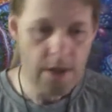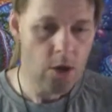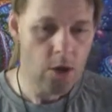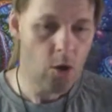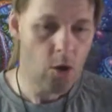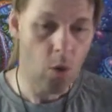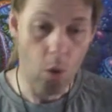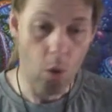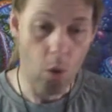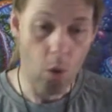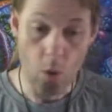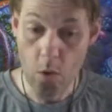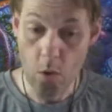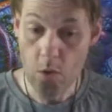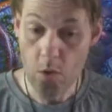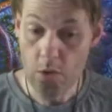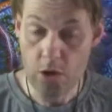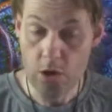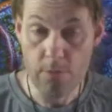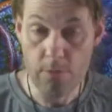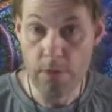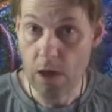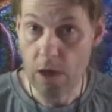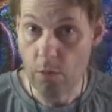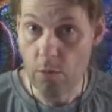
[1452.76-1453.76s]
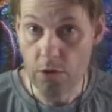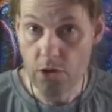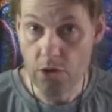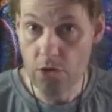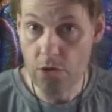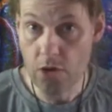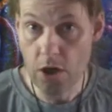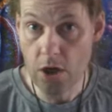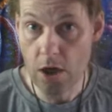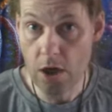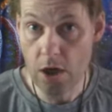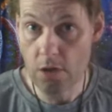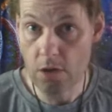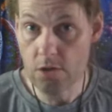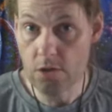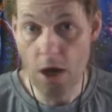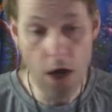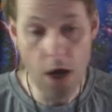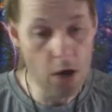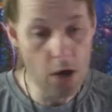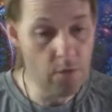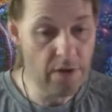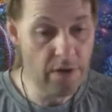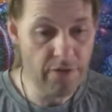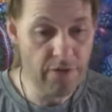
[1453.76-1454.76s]
or you might want to do cards
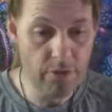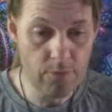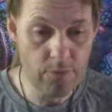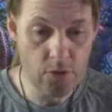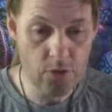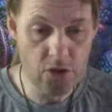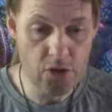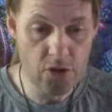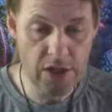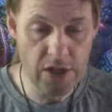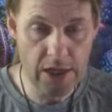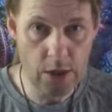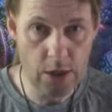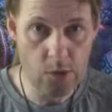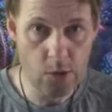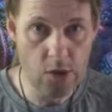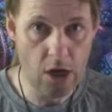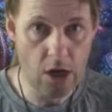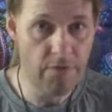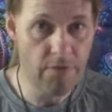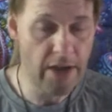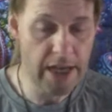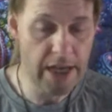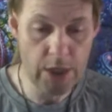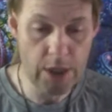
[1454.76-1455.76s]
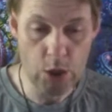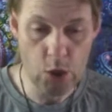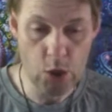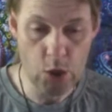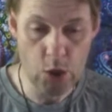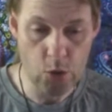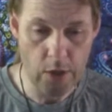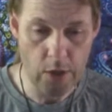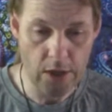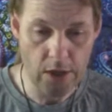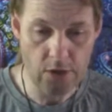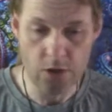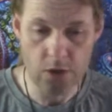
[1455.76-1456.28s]
only from Shadows over Innistrad.